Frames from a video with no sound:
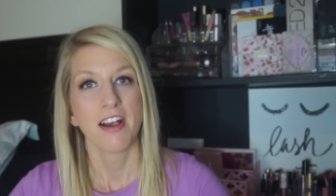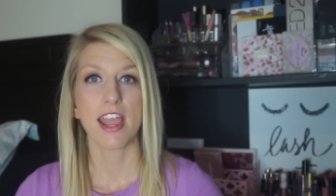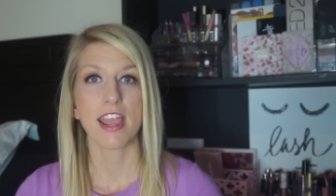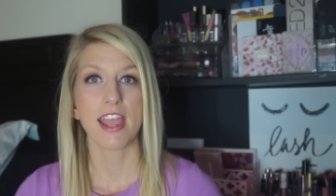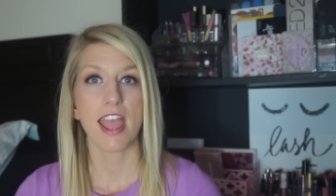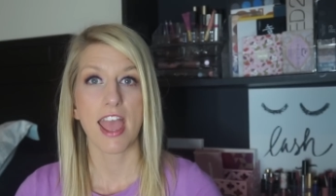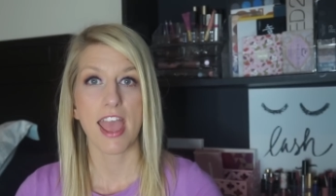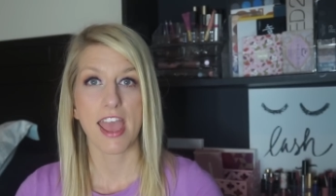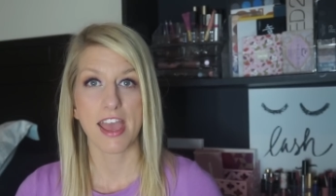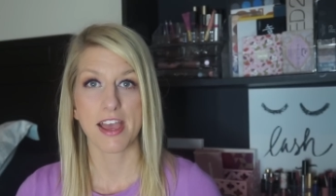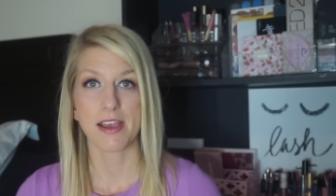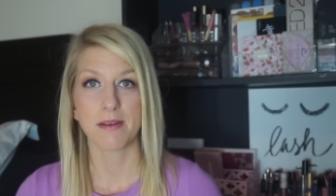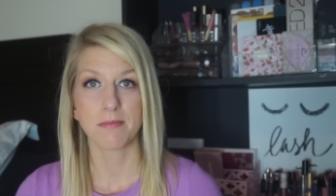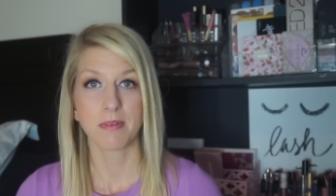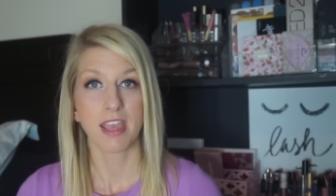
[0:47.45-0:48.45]
I
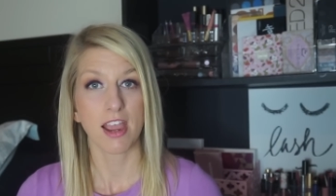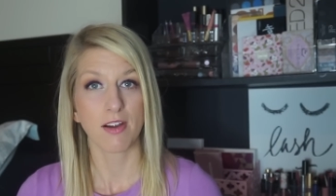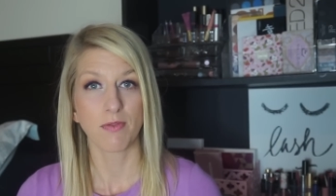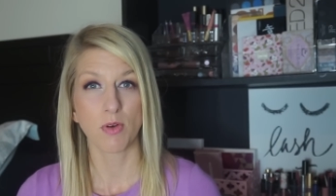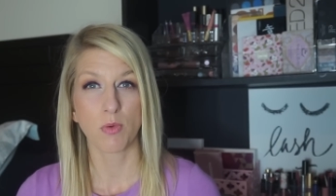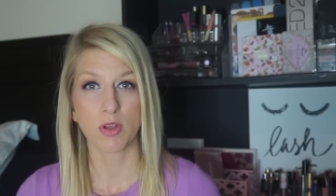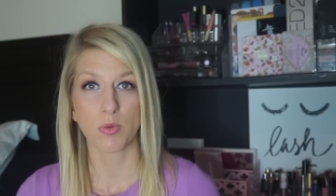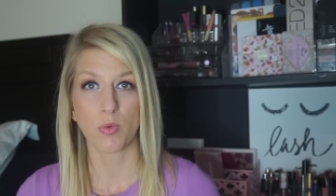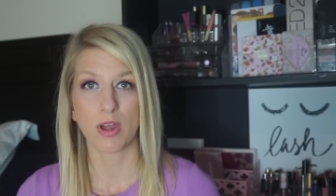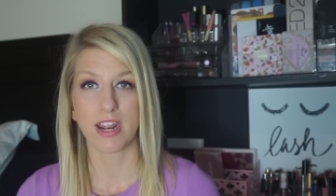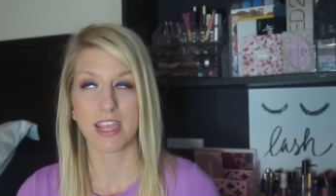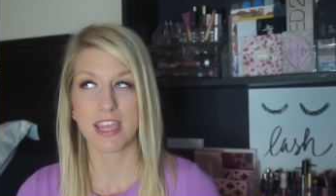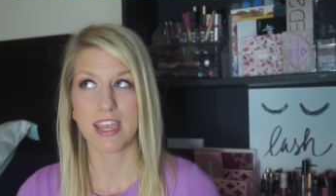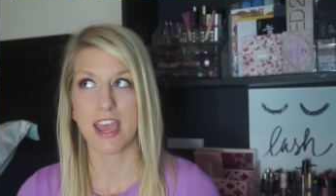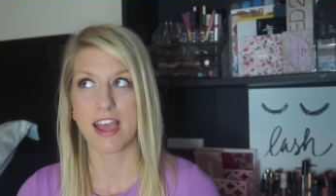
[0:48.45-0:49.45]
am careful with what
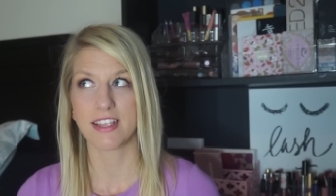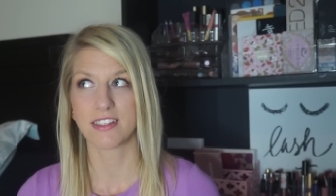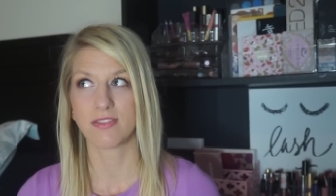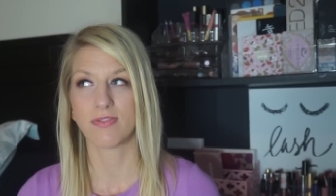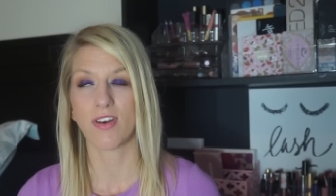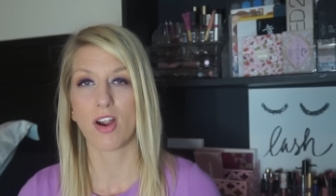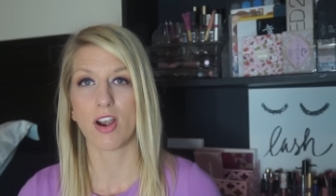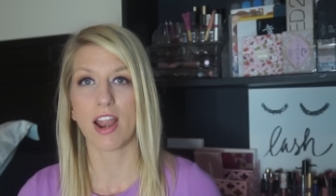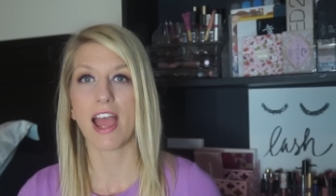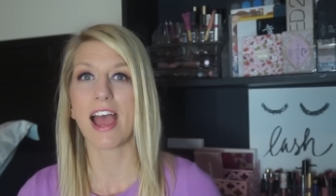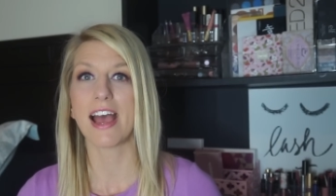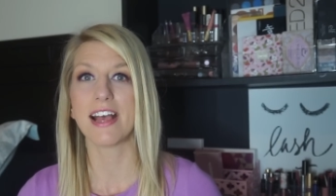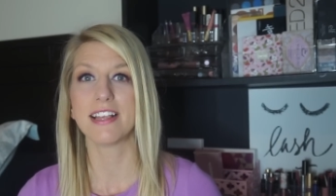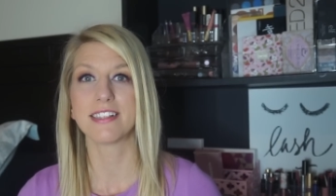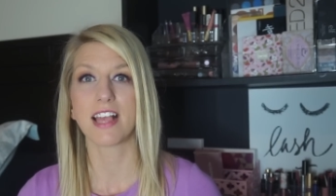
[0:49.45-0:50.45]
I eat as far
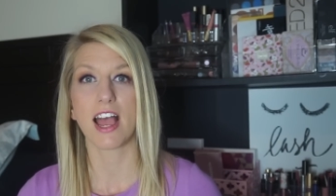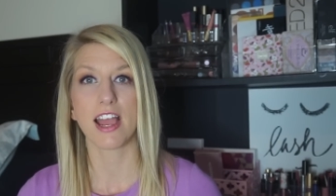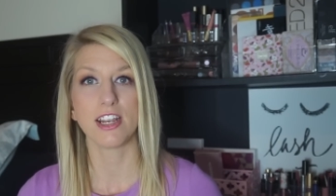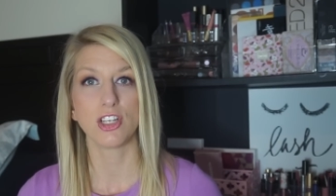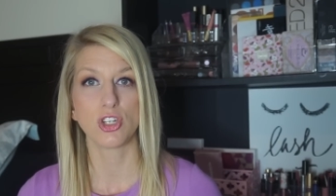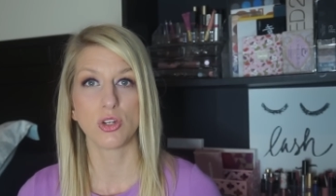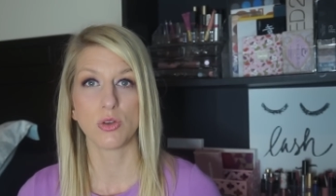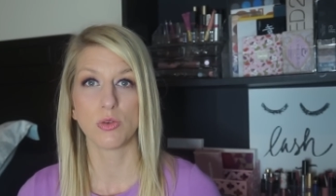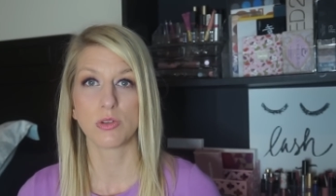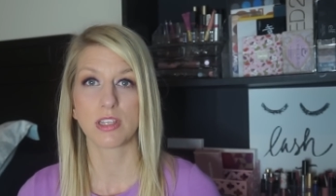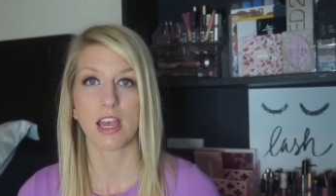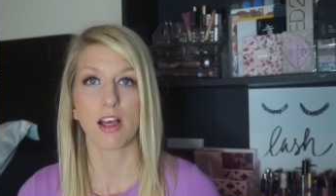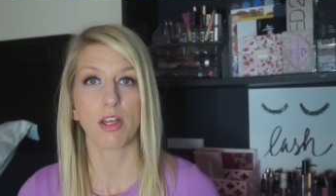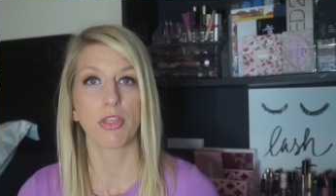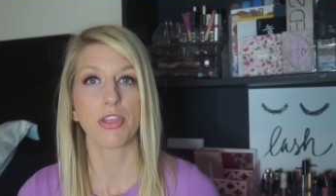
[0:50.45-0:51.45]
as I choose
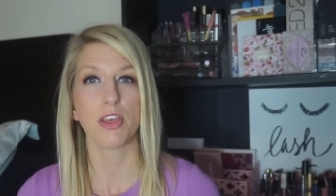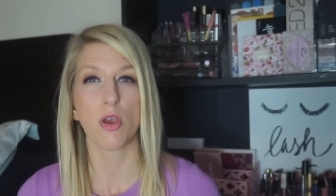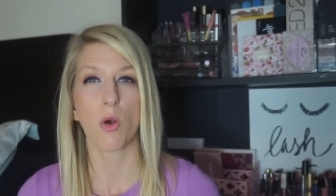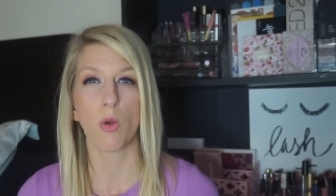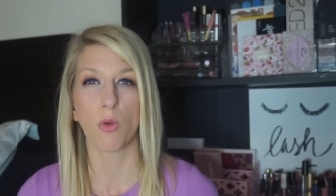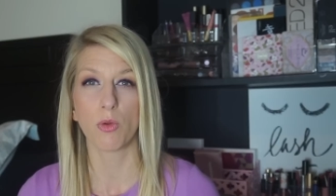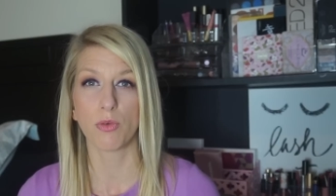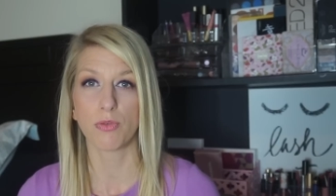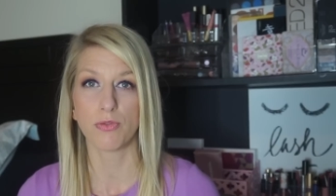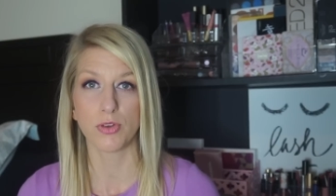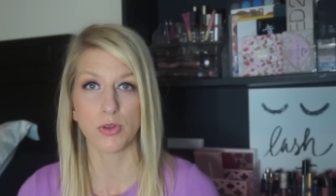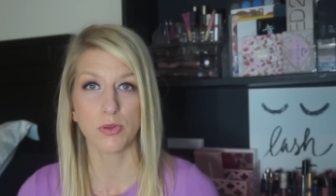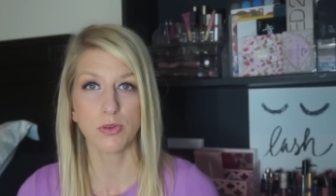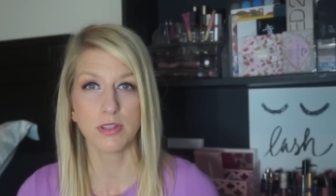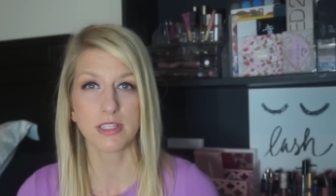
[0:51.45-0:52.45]
healthy whole
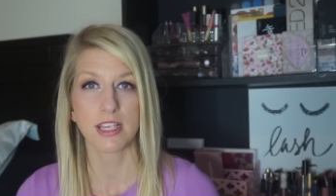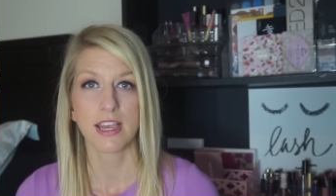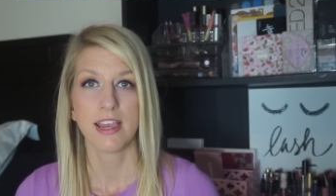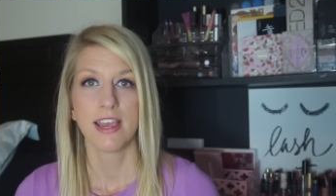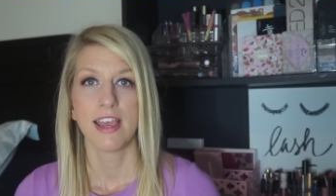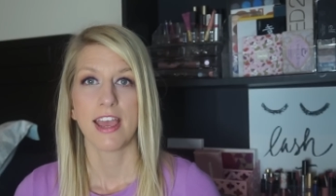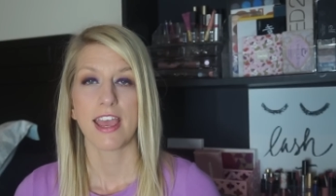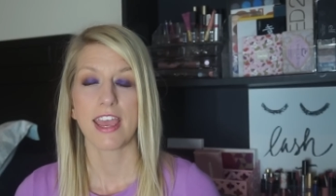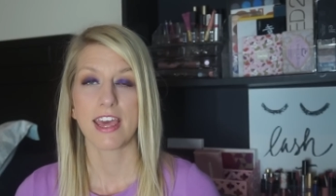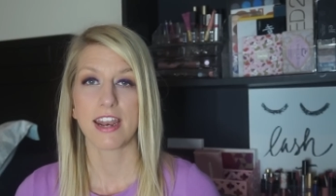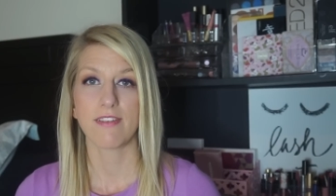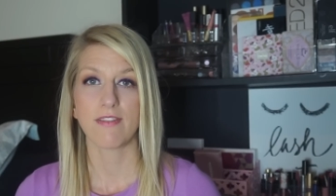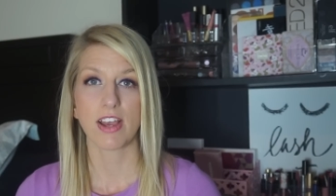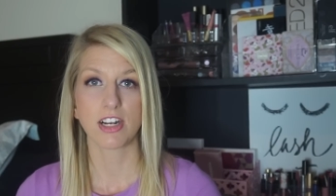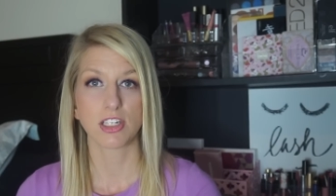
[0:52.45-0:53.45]
foods and
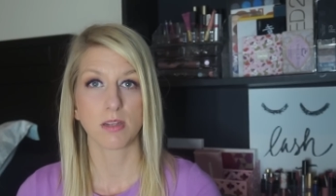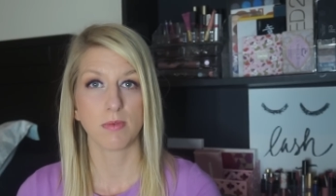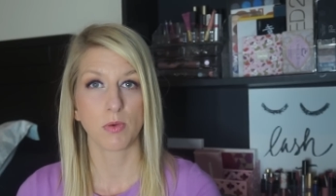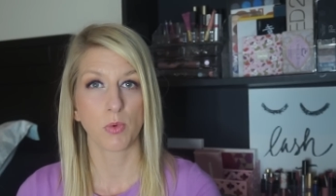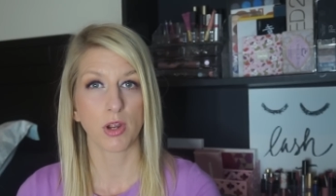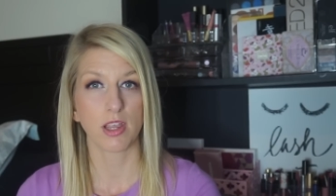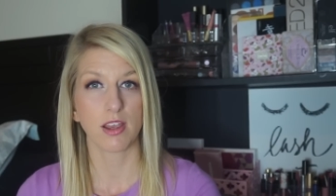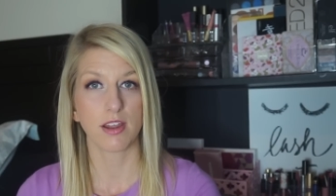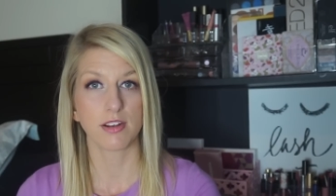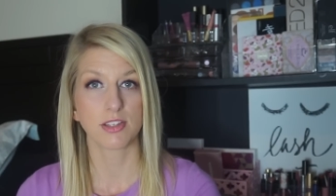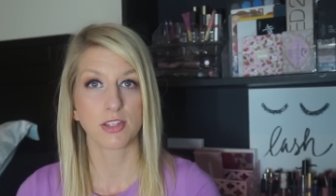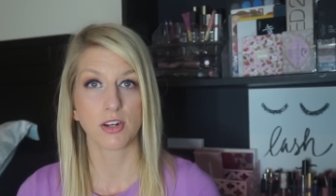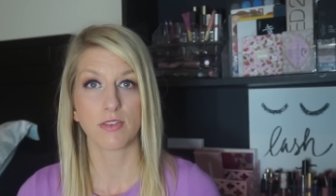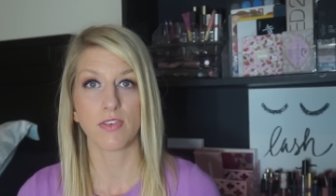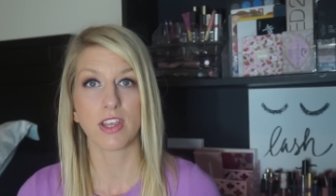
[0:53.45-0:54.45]
I've actually been working on a
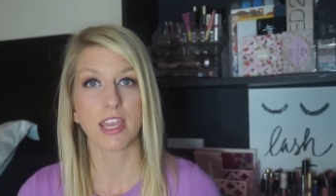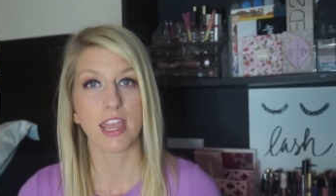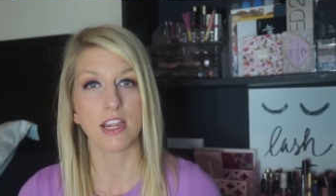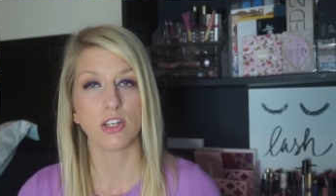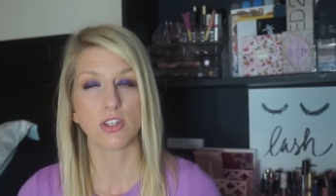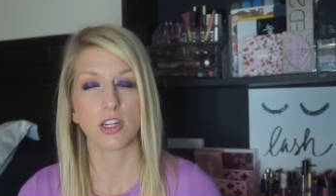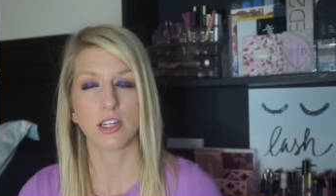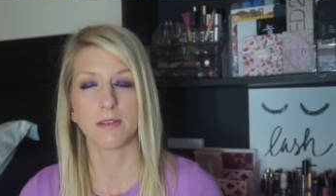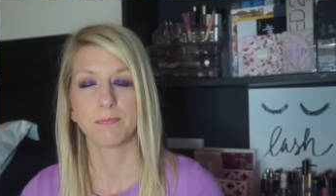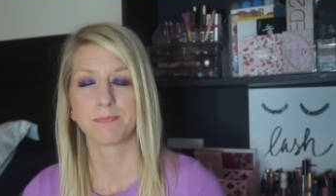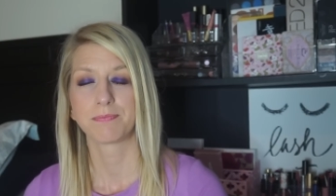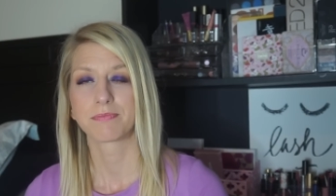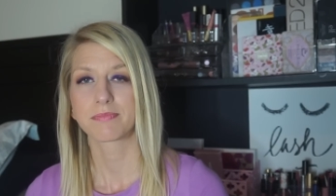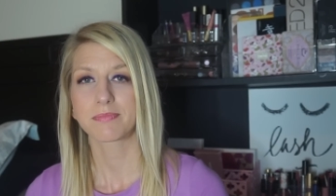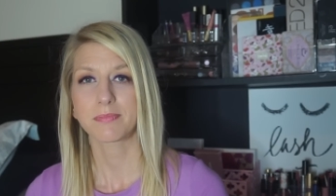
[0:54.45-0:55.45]
certification
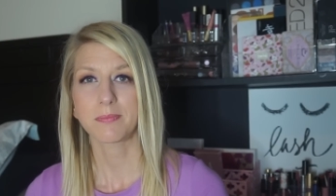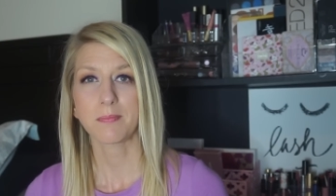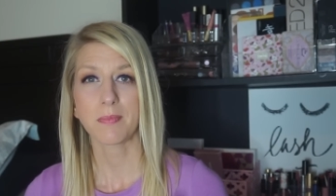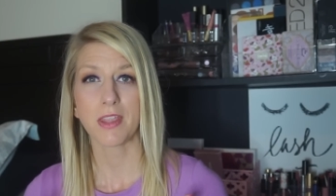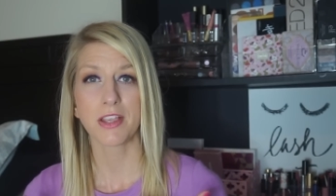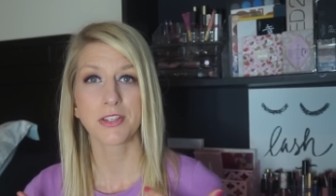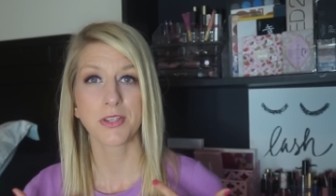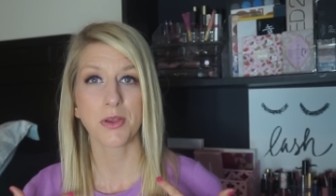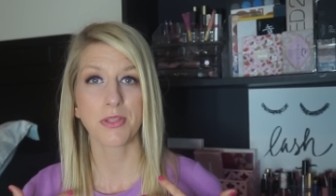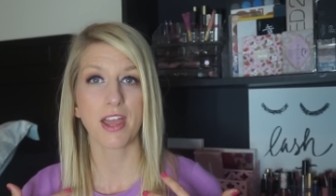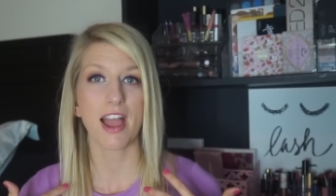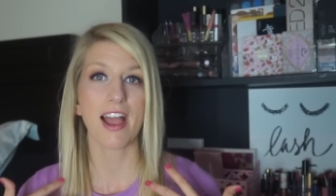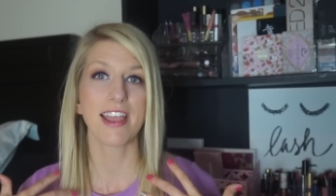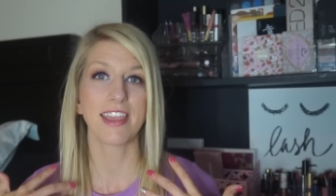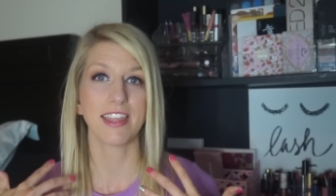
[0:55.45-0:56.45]
so
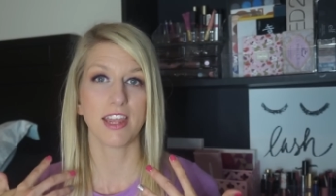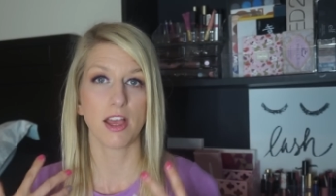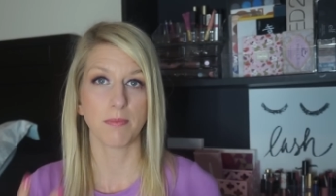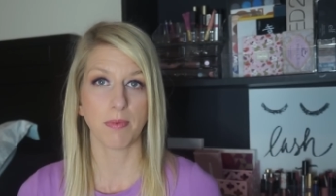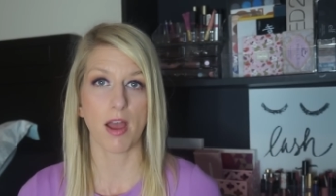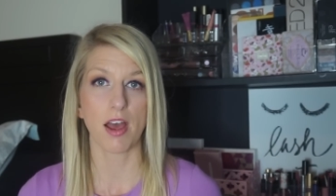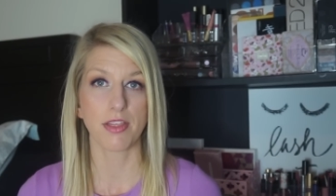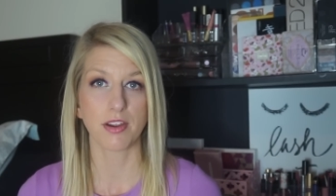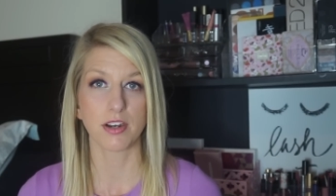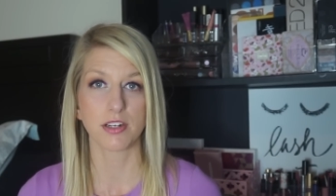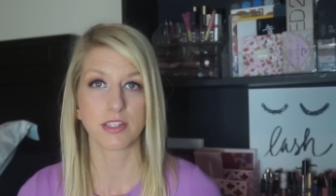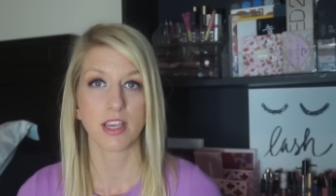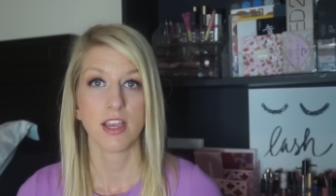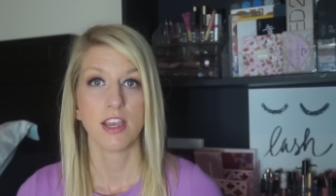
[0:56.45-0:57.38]
that I can help others.